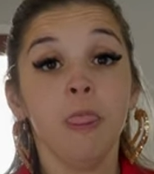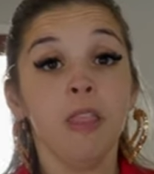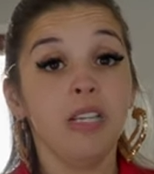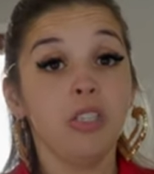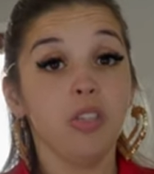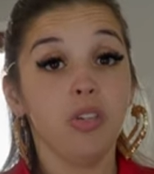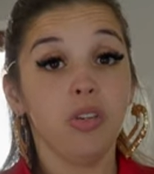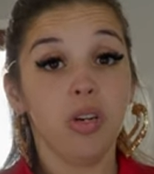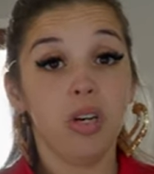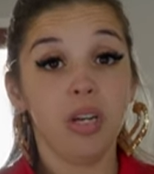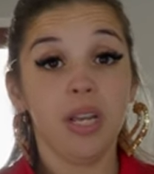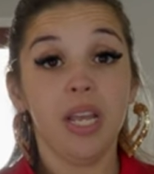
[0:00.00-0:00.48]

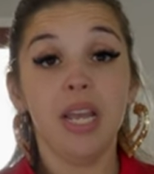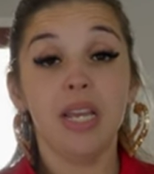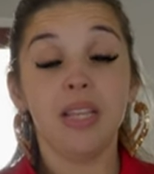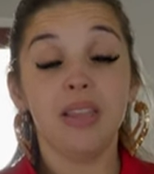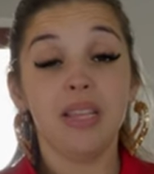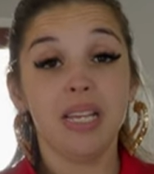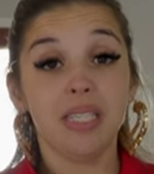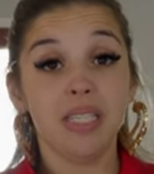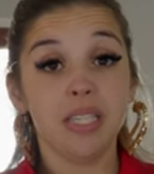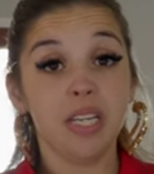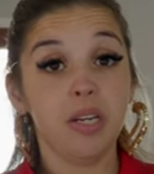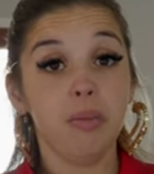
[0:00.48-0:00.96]
So again,
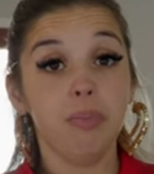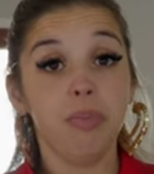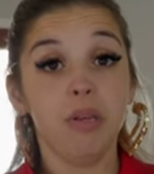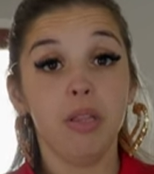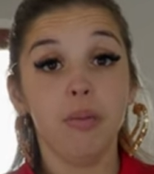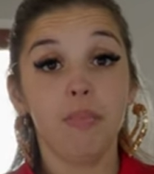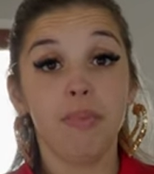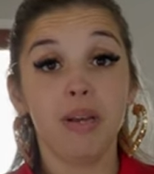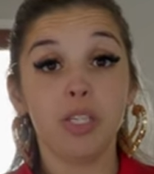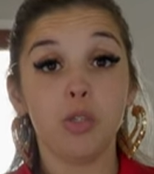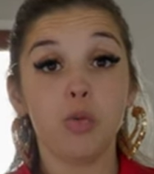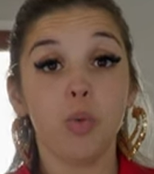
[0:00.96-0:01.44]
that's gonna be
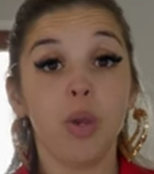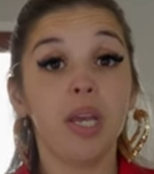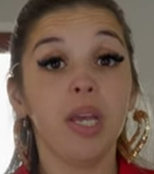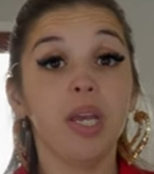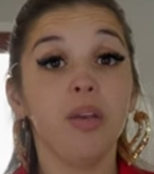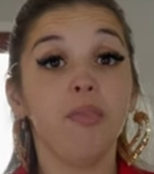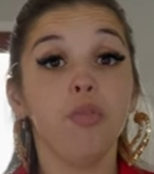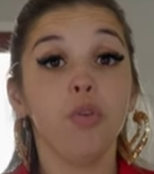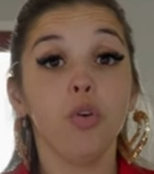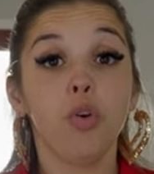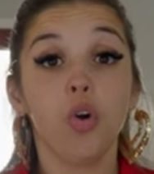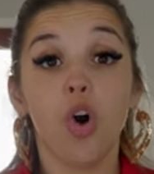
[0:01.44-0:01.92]
the best way.
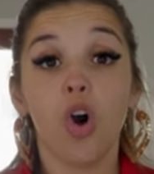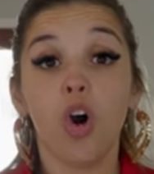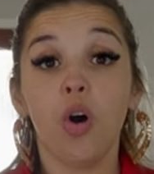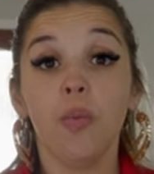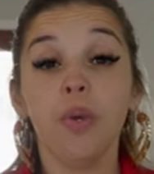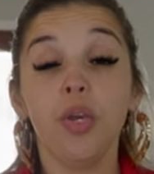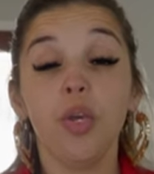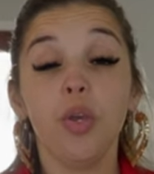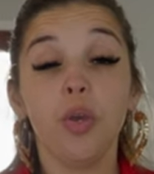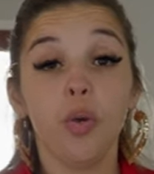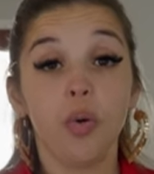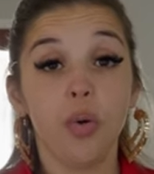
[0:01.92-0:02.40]
If you call
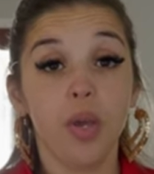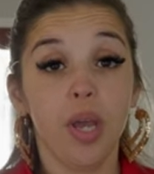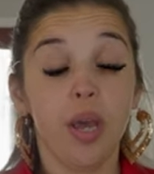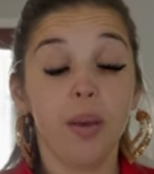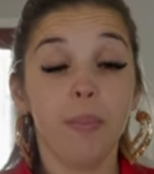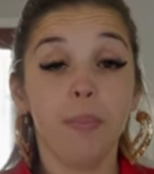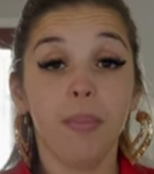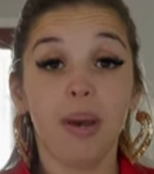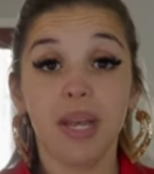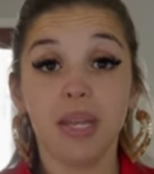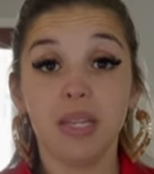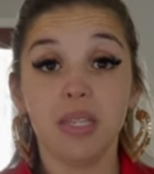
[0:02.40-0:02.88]
me, you'll
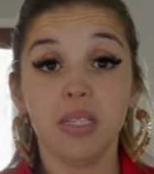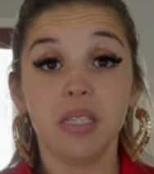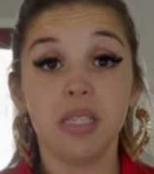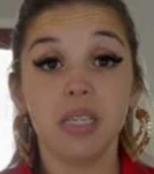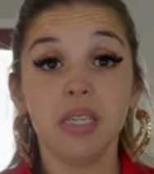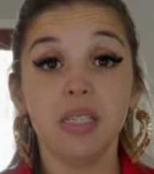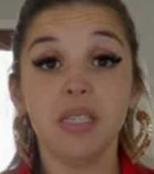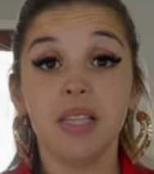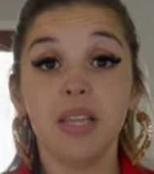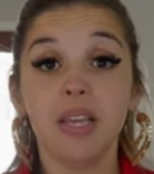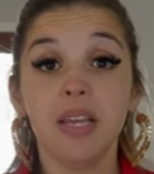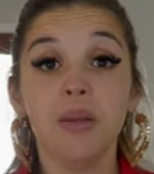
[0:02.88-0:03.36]
get my
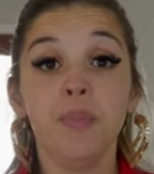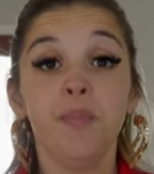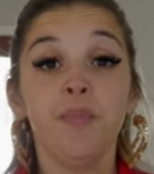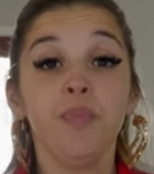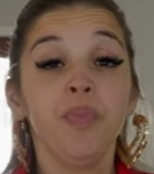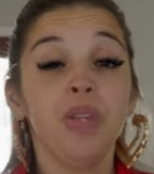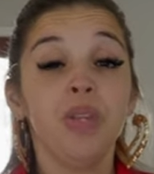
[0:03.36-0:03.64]
assistant.